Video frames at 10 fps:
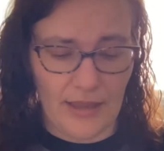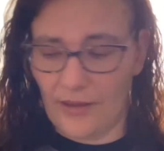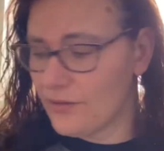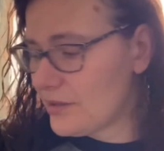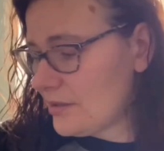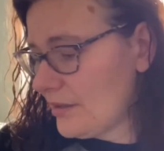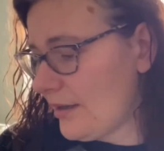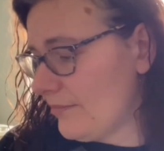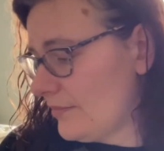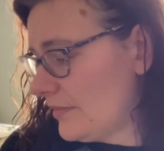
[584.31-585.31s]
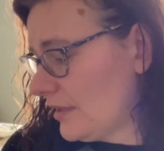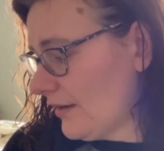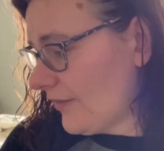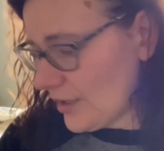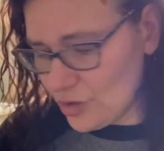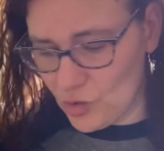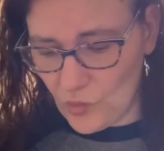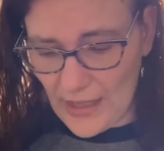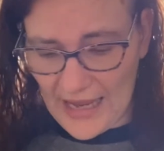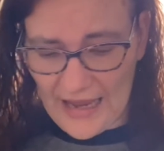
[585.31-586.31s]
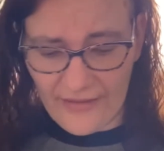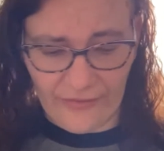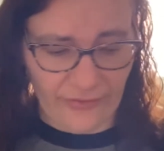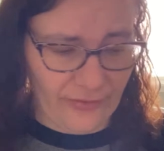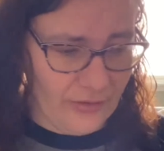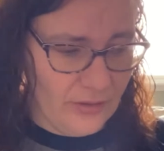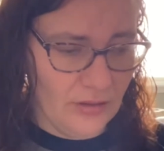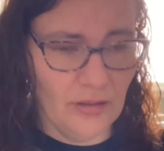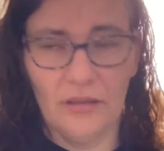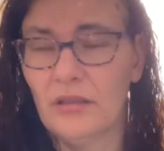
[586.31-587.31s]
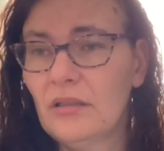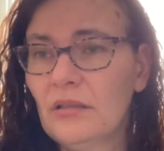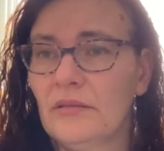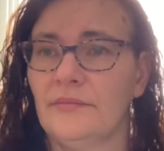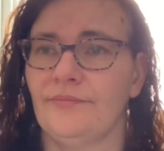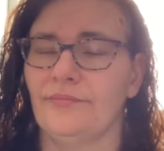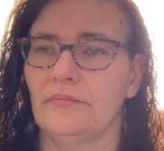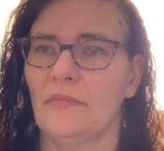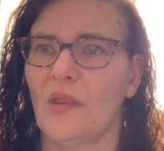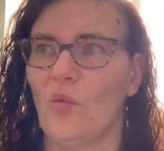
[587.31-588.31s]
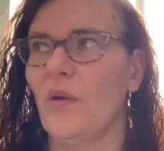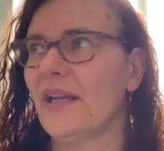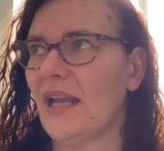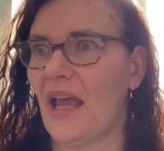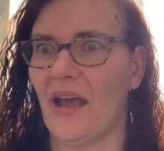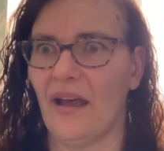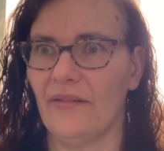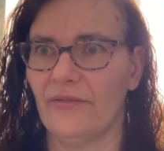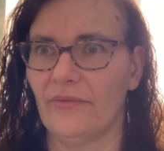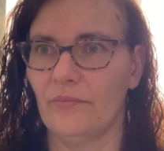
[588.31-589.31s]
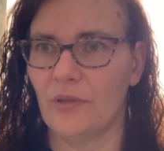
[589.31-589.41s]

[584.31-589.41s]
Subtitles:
I've got 1.5